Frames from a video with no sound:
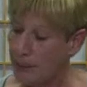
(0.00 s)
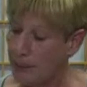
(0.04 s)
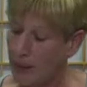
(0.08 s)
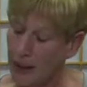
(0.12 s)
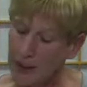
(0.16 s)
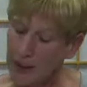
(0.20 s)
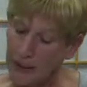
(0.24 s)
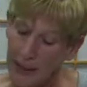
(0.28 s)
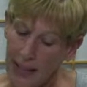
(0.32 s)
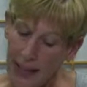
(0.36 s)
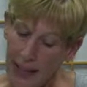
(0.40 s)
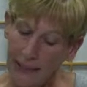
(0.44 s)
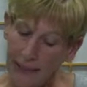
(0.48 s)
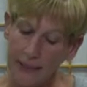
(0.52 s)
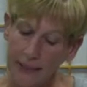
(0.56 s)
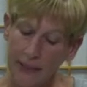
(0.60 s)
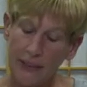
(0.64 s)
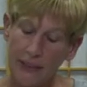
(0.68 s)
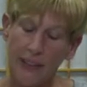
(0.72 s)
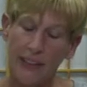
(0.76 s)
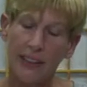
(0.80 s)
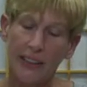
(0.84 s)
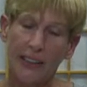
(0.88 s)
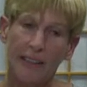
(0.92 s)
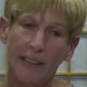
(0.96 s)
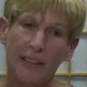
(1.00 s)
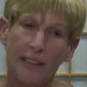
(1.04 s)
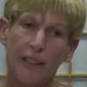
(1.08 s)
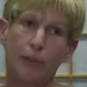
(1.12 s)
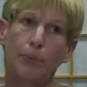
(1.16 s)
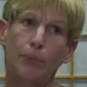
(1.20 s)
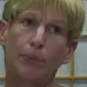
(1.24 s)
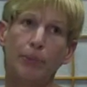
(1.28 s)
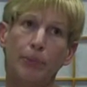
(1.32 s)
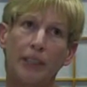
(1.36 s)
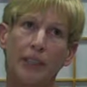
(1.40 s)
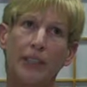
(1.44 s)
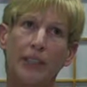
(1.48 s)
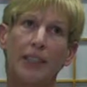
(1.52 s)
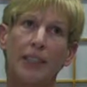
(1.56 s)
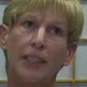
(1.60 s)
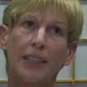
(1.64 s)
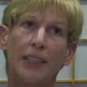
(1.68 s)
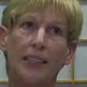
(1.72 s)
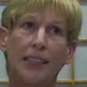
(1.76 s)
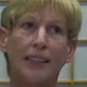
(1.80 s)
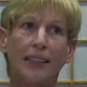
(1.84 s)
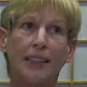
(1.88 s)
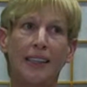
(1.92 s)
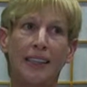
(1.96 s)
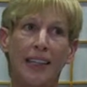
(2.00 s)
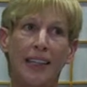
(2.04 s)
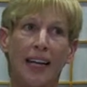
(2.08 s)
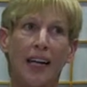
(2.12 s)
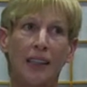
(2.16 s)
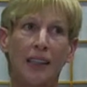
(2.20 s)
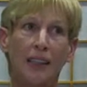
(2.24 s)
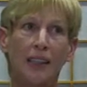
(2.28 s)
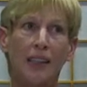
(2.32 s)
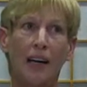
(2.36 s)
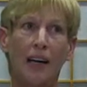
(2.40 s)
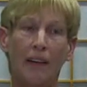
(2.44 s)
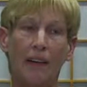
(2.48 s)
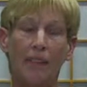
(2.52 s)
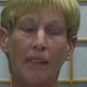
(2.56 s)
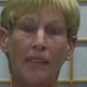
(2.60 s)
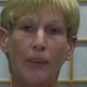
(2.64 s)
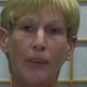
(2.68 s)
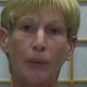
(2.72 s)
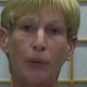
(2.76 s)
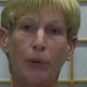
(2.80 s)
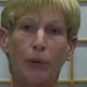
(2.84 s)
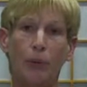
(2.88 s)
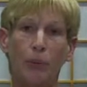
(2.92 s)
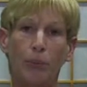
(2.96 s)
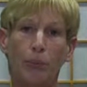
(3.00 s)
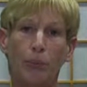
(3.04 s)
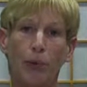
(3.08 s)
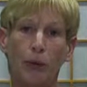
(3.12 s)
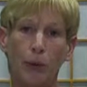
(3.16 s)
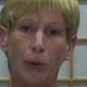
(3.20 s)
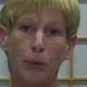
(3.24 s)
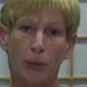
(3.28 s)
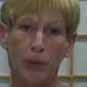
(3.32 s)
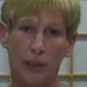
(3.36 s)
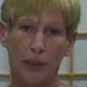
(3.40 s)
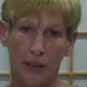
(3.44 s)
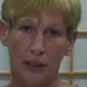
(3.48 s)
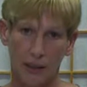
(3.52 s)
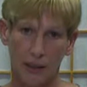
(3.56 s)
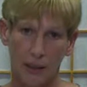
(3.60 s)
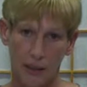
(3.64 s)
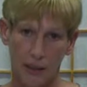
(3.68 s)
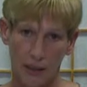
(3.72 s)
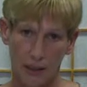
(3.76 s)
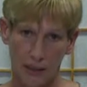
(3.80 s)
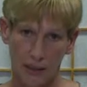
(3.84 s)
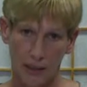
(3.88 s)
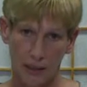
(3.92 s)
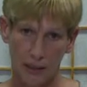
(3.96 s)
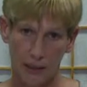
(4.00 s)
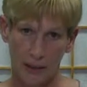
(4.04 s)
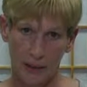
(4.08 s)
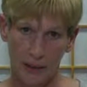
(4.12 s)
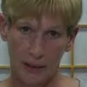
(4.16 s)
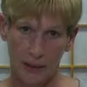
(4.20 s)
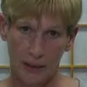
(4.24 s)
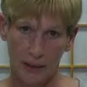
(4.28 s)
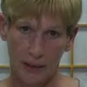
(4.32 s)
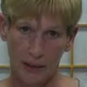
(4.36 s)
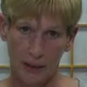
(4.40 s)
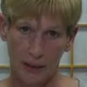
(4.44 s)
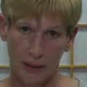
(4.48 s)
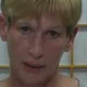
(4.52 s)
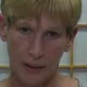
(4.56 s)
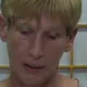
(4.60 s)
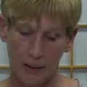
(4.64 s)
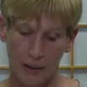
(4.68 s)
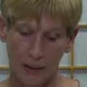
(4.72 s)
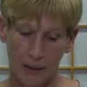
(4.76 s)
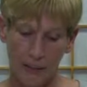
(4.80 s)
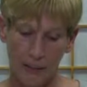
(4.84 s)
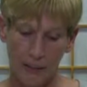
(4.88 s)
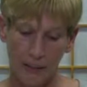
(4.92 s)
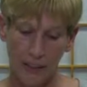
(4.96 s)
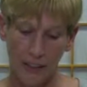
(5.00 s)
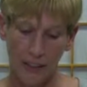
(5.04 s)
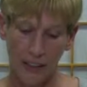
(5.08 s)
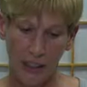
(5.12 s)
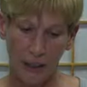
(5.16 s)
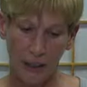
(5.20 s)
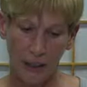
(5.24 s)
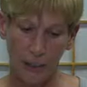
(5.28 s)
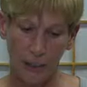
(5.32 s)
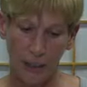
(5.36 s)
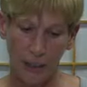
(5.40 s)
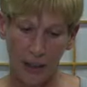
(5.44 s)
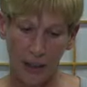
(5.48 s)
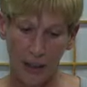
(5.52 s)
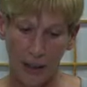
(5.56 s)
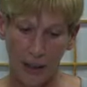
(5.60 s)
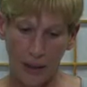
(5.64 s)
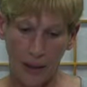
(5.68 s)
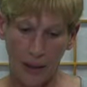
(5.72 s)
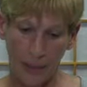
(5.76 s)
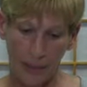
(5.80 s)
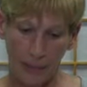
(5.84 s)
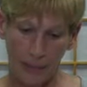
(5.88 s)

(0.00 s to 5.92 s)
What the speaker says: allowing yourself to be in the uncomfortable moments of Shenpa